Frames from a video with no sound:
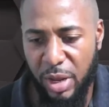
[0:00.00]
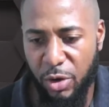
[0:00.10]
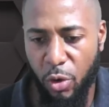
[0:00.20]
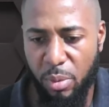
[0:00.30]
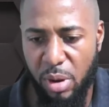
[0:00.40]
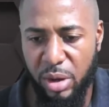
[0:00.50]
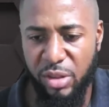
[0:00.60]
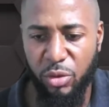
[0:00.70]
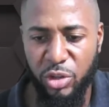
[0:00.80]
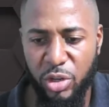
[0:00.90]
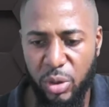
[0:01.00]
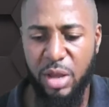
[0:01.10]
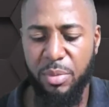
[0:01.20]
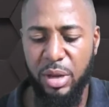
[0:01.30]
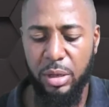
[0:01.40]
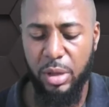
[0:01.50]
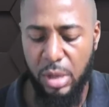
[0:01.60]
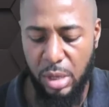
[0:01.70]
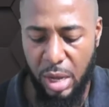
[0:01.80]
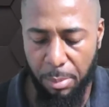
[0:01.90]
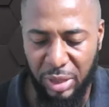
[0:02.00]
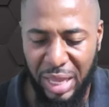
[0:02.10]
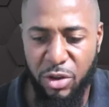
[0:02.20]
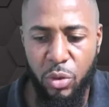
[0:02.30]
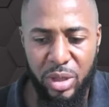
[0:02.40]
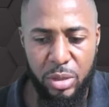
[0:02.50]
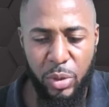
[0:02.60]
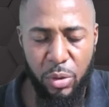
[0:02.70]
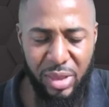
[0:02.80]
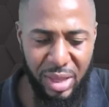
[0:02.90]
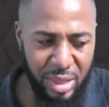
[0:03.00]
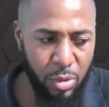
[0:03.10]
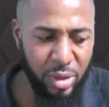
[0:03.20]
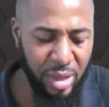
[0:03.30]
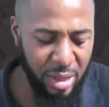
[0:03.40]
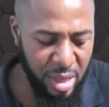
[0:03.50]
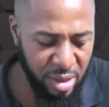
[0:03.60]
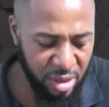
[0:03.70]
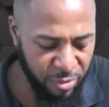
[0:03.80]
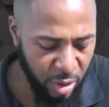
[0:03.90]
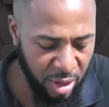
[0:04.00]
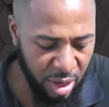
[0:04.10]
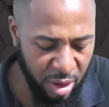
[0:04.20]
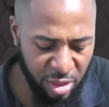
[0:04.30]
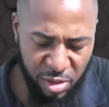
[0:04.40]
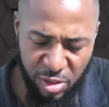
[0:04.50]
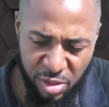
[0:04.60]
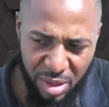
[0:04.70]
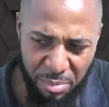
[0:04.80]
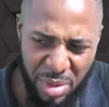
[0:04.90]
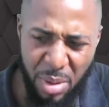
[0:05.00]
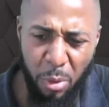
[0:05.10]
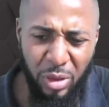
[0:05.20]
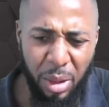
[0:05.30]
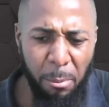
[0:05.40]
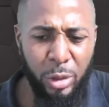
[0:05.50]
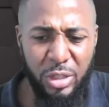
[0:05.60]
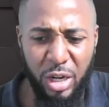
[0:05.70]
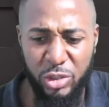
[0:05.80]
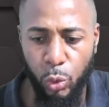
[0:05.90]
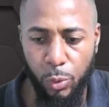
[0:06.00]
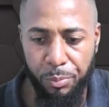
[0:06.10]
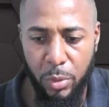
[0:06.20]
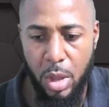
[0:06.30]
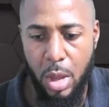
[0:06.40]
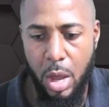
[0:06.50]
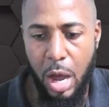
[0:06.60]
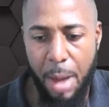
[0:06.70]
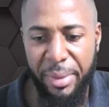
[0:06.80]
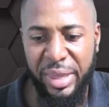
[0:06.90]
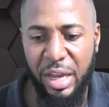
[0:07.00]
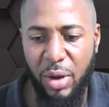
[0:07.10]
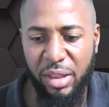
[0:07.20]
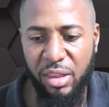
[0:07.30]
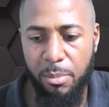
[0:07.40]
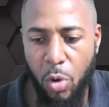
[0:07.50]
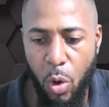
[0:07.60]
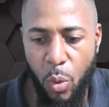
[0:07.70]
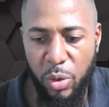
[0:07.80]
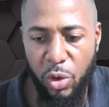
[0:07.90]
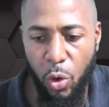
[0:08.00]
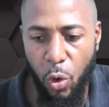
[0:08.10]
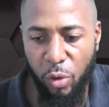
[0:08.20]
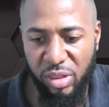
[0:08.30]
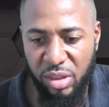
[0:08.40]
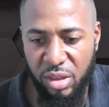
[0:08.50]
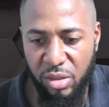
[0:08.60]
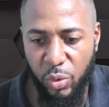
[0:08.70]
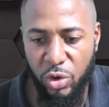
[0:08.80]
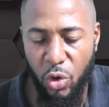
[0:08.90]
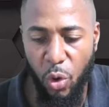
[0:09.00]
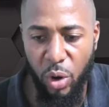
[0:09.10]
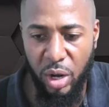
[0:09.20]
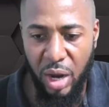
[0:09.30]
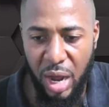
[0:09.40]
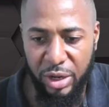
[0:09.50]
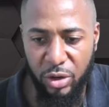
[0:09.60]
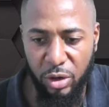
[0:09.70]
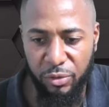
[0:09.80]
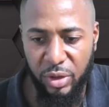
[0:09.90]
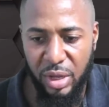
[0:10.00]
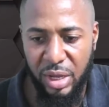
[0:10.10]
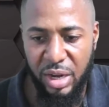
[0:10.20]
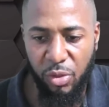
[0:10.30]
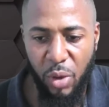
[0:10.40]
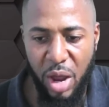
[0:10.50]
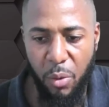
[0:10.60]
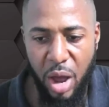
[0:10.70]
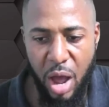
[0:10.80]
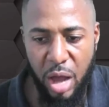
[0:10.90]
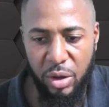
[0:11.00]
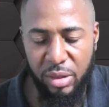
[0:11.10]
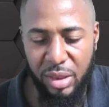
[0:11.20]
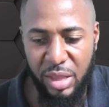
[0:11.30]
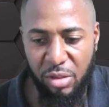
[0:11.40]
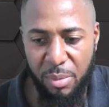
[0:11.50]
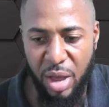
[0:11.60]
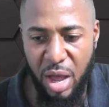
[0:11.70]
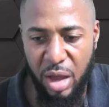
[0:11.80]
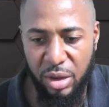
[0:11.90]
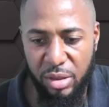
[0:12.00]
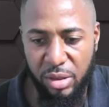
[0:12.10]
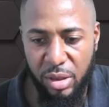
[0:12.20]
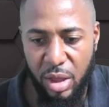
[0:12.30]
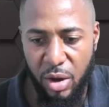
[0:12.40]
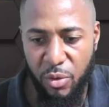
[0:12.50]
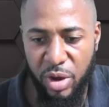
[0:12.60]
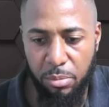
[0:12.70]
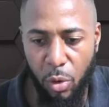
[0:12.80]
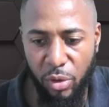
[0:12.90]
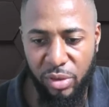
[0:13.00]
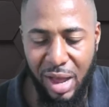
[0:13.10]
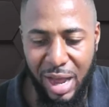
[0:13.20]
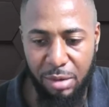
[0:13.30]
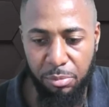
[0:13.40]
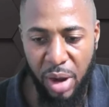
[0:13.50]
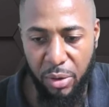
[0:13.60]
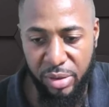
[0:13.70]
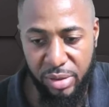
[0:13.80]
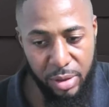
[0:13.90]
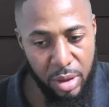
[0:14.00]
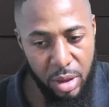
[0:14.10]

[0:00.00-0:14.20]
I don't remember the situation with Liam Bailey. But I knew that when he was at KC for maybe about a month or two. Mikel Wright said, bro, when we go overseas, we don't work hard enough. That's why I always rate Boza and Paris.